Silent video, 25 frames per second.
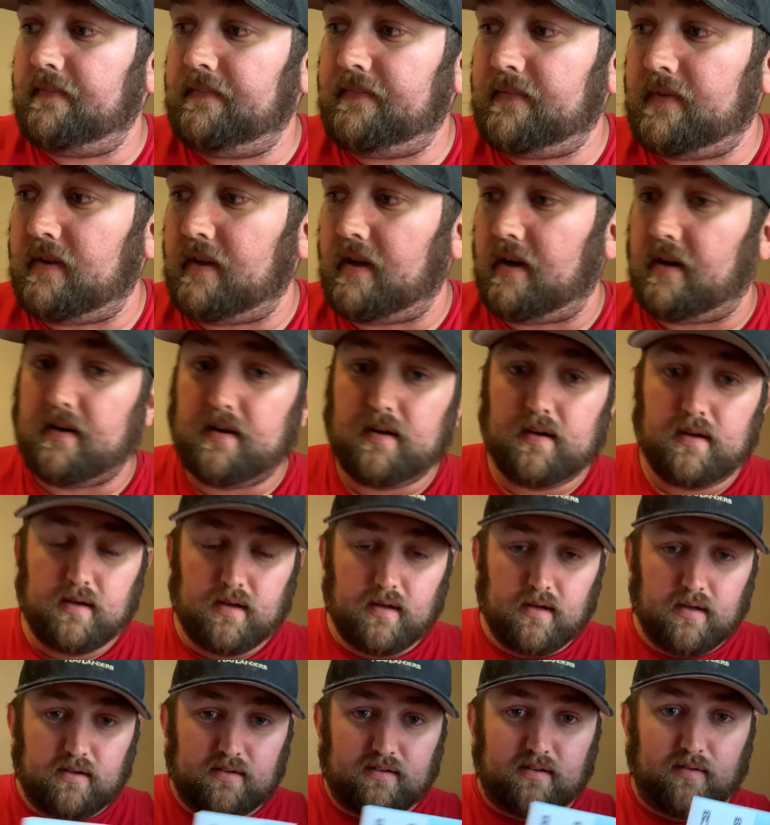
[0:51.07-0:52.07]
There.
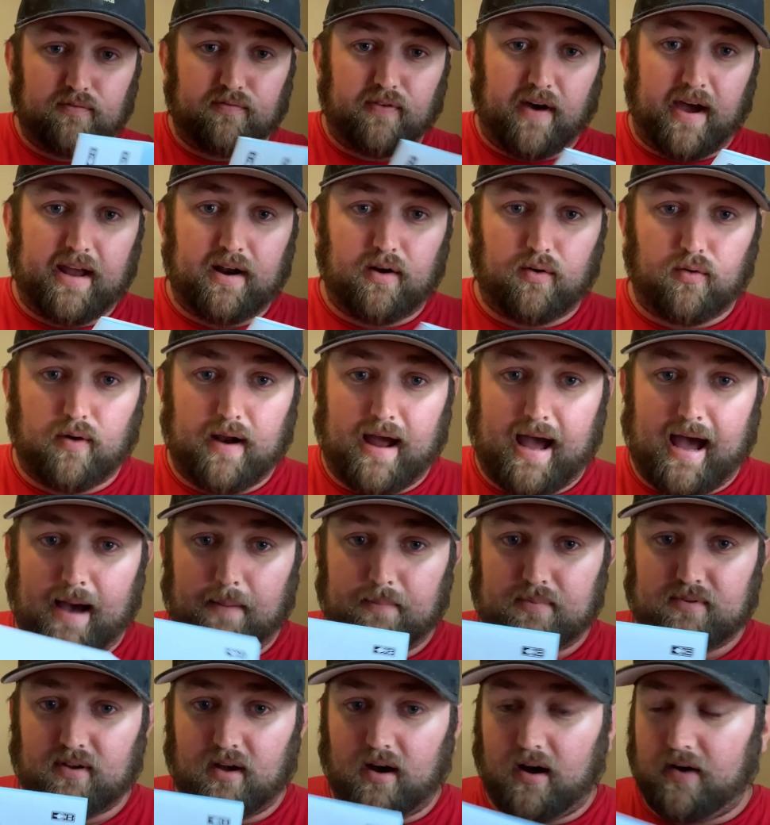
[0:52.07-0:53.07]
Some vinyl
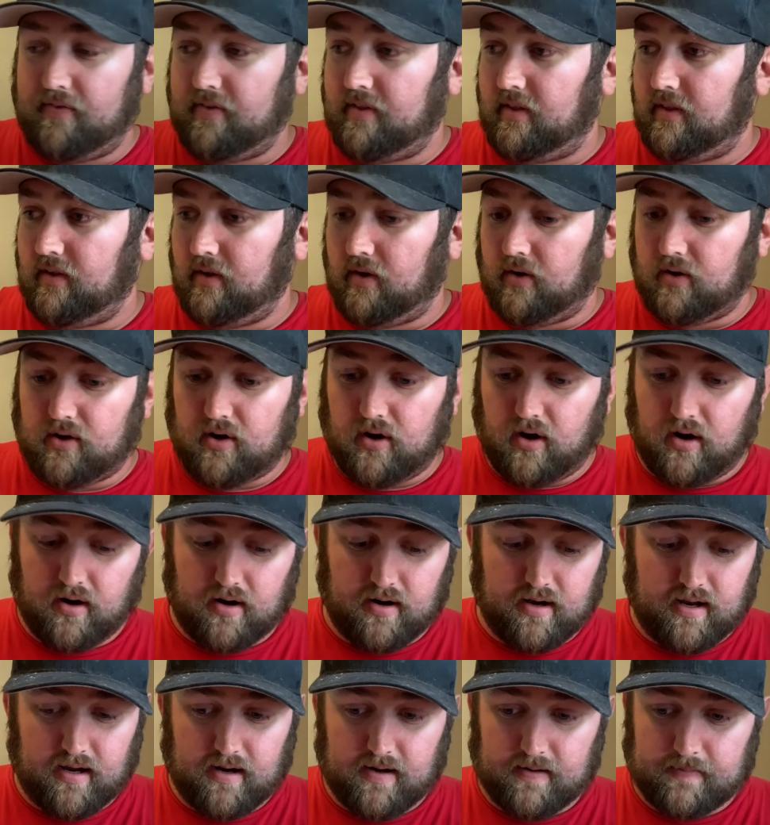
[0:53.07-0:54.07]
wraps off of a little card
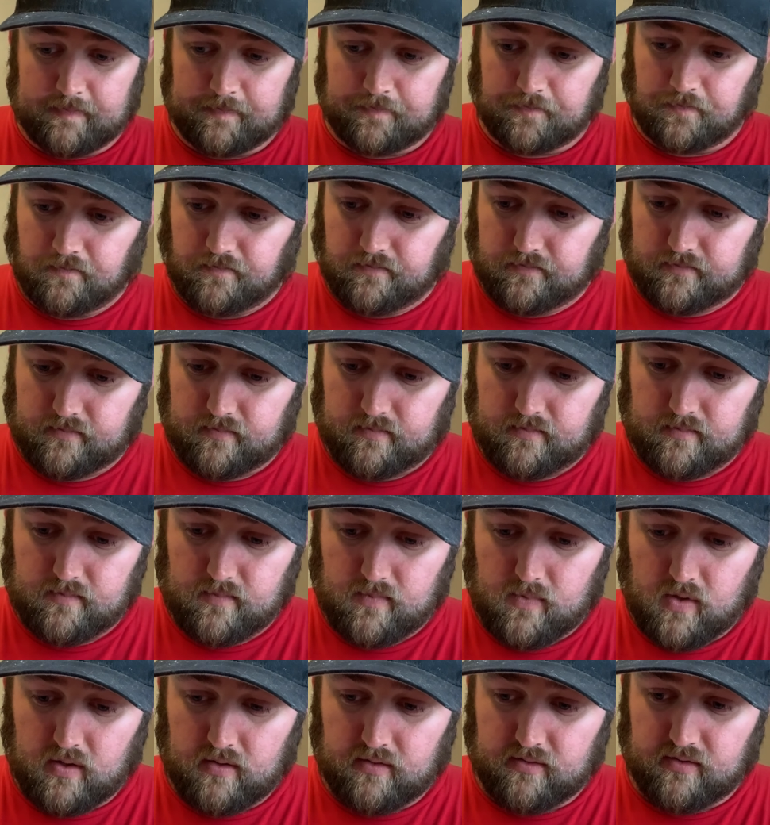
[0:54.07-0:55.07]
here.
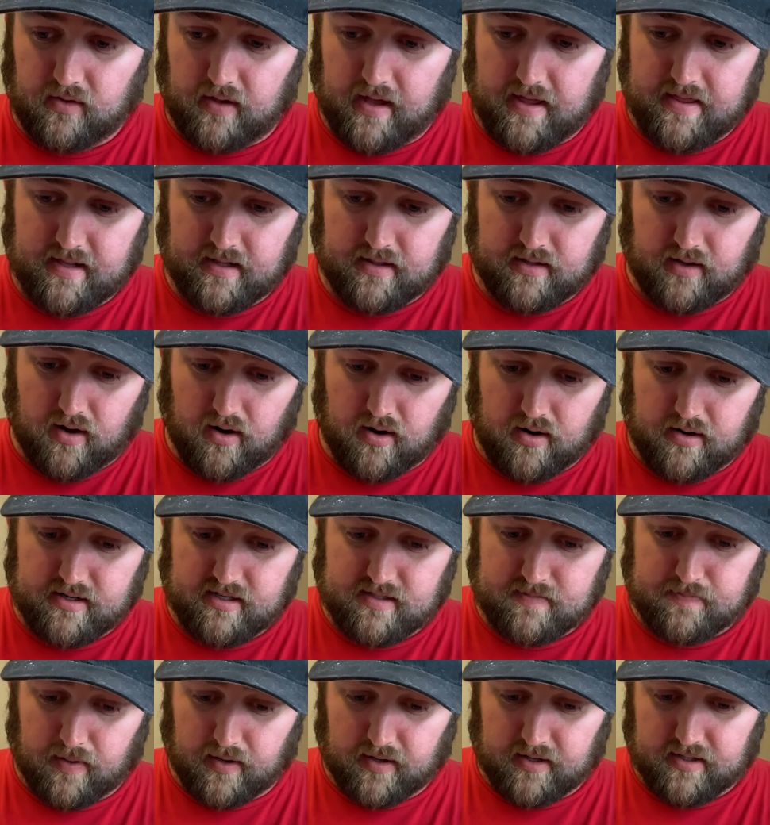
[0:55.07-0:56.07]
So I think the
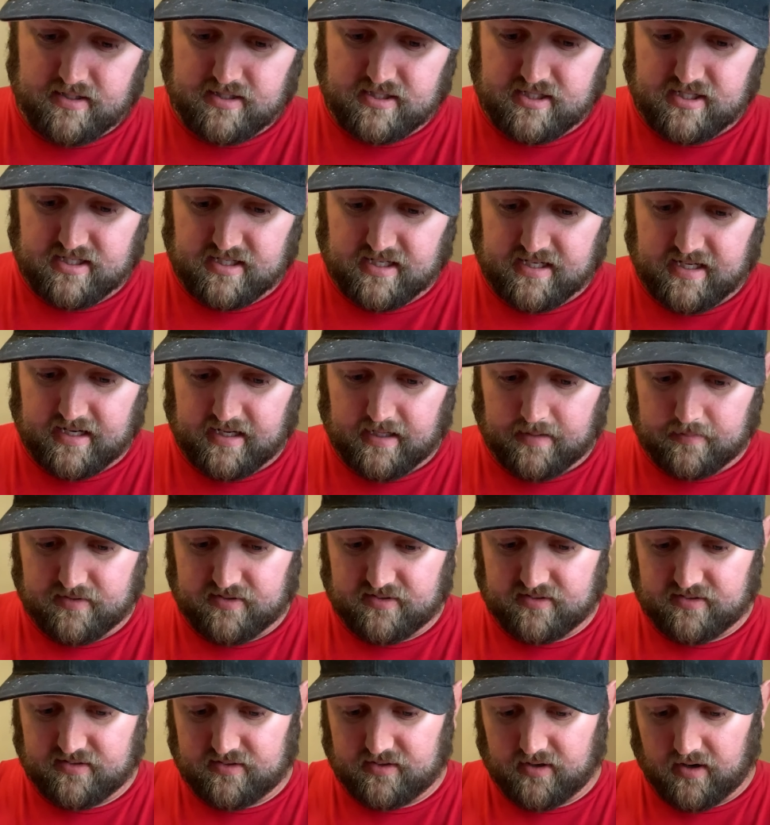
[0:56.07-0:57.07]
hardest part is just getting them
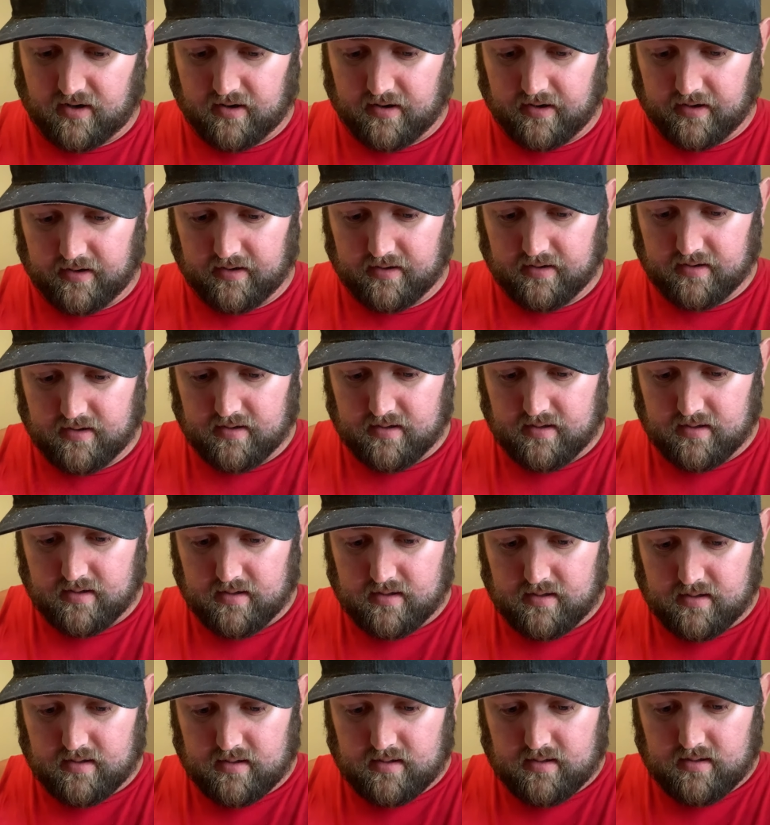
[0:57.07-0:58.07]
started.
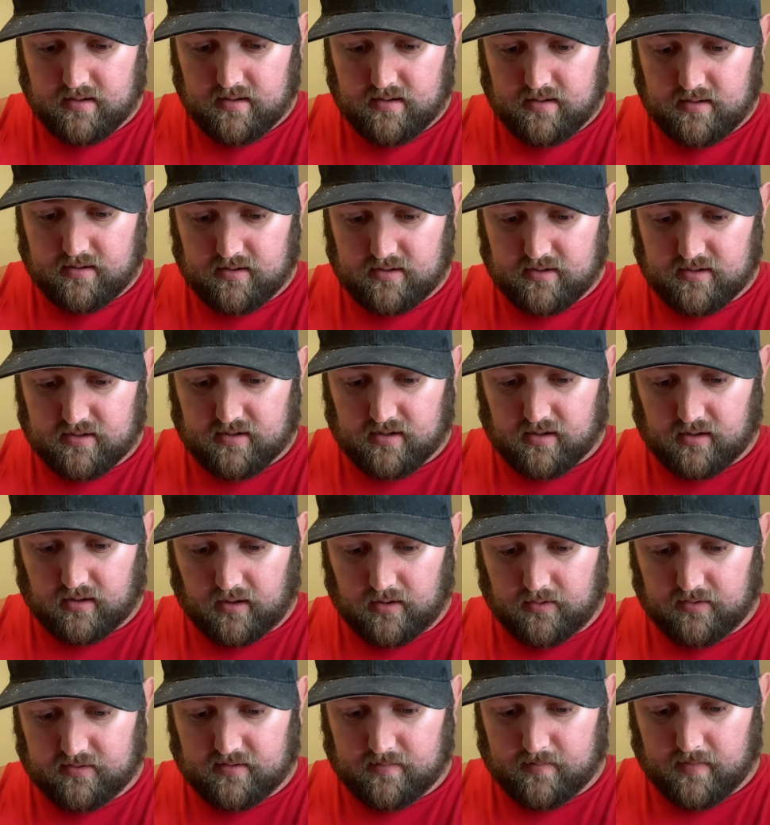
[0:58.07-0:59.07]
You just
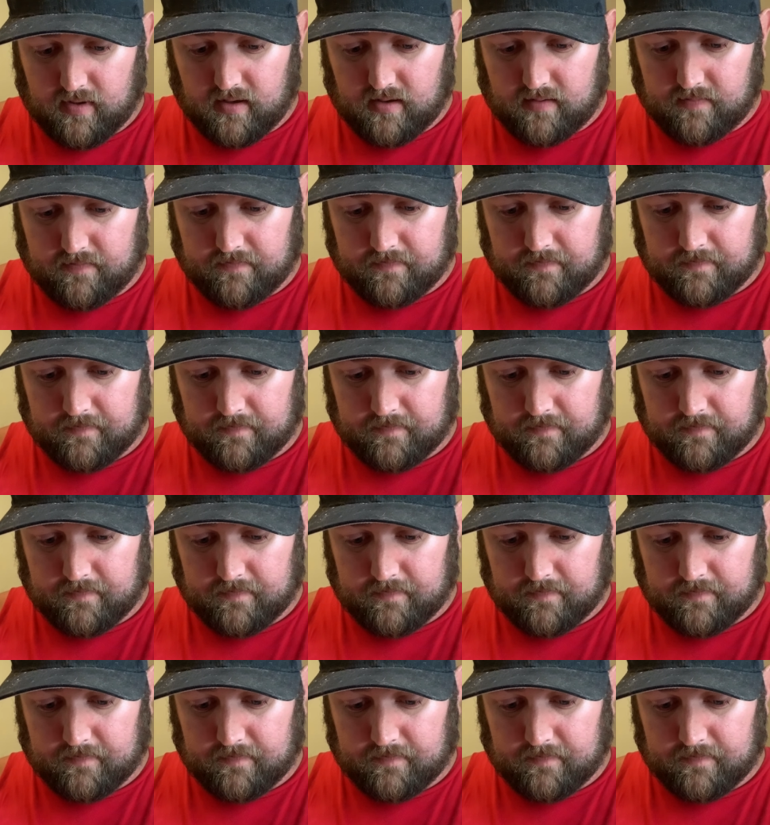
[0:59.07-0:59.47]
close them up.